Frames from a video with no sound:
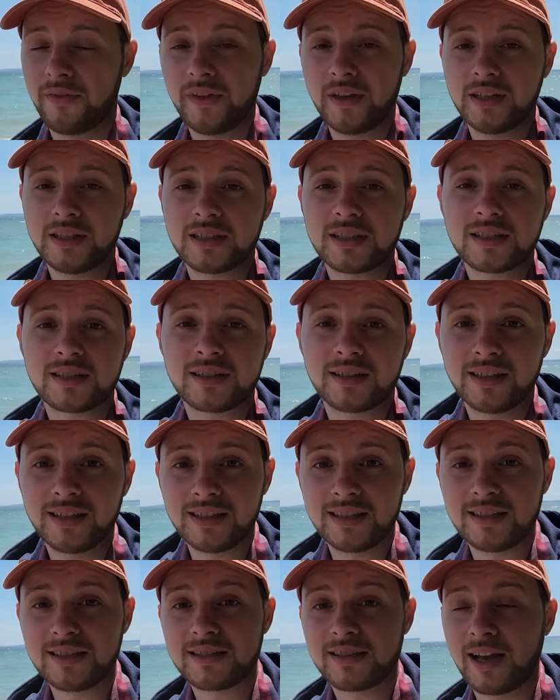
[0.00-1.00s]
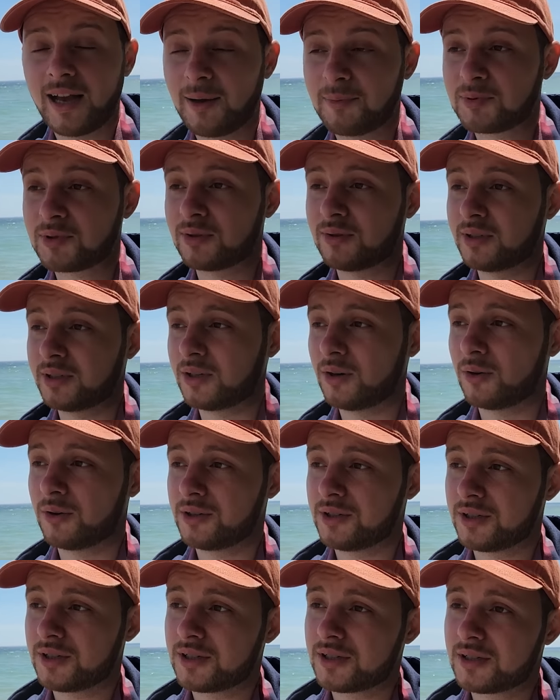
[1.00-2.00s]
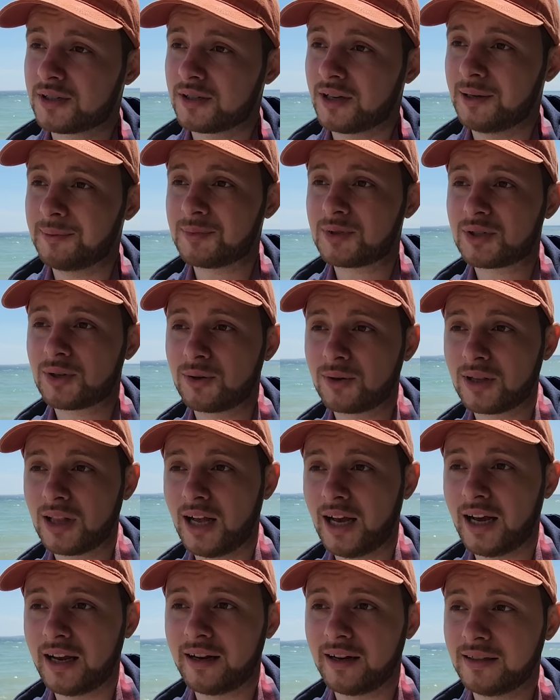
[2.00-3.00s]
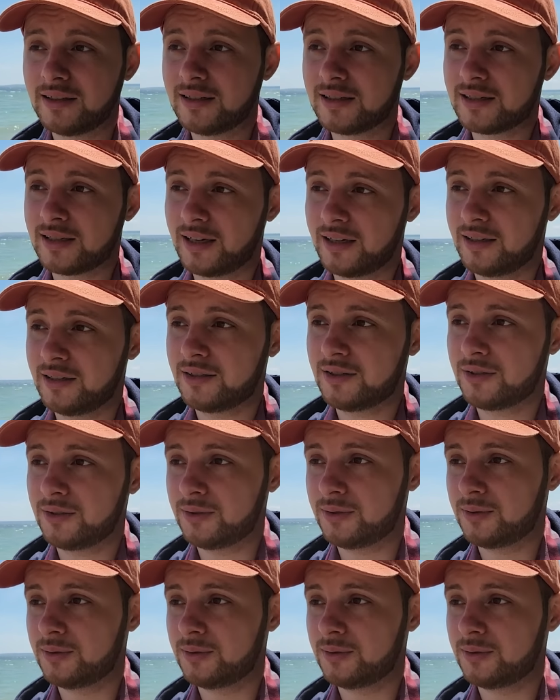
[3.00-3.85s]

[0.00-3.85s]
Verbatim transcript: This is absolutely gorgeous. I'm so glad I decided to,